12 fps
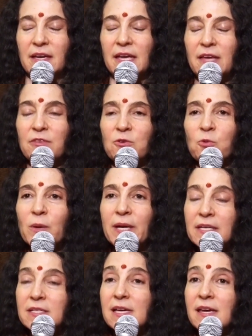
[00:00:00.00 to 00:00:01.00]
Either
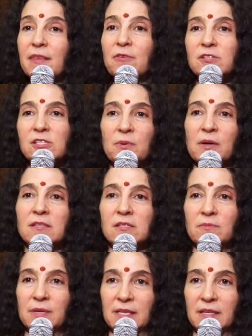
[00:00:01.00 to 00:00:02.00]
we take the
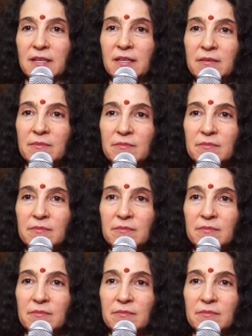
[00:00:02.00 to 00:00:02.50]
responsibility